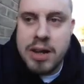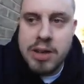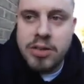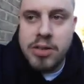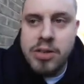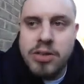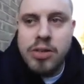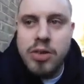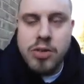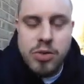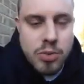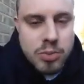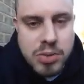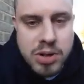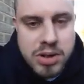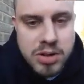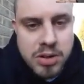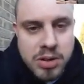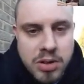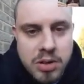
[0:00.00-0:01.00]
social
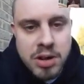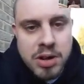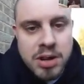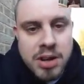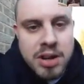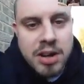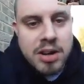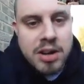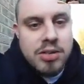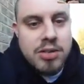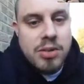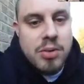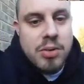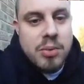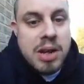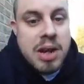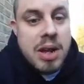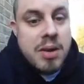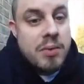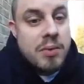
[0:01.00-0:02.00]
media. I said,
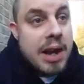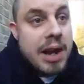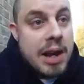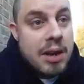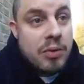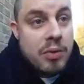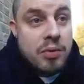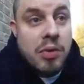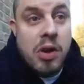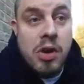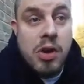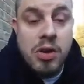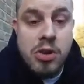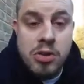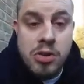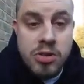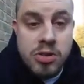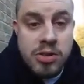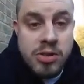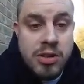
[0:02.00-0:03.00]
we never had
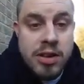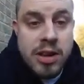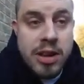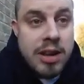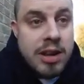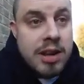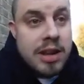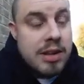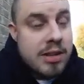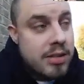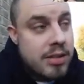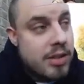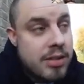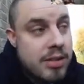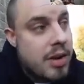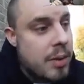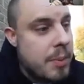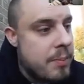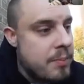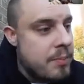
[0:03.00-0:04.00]
phones. And
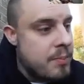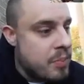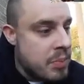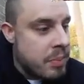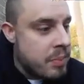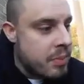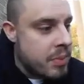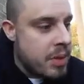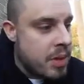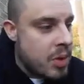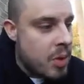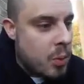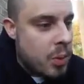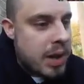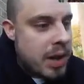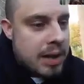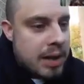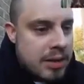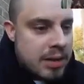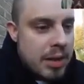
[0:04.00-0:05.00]

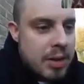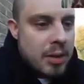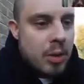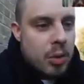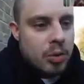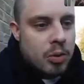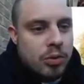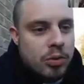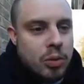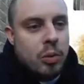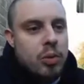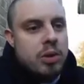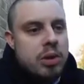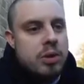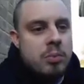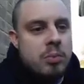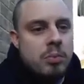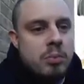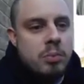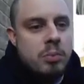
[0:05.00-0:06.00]
we had a little
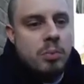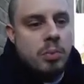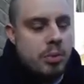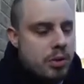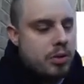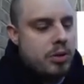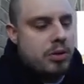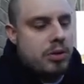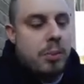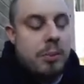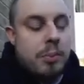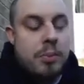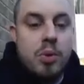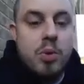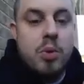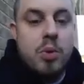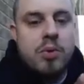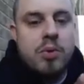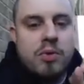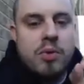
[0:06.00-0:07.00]
toy
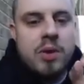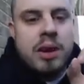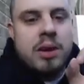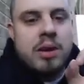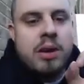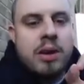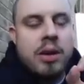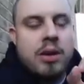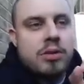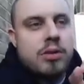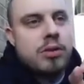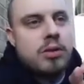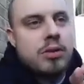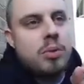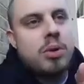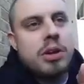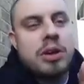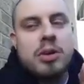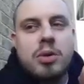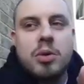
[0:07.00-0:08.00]
computer thing. I don't know
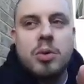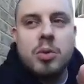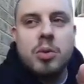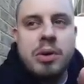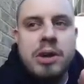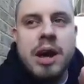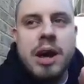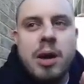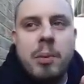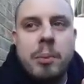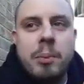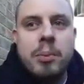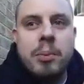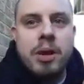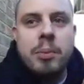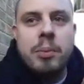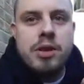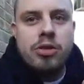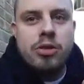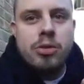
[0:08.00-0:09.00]
what they're called now, but
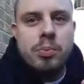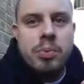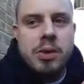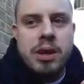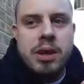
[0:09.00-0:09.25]
it used to be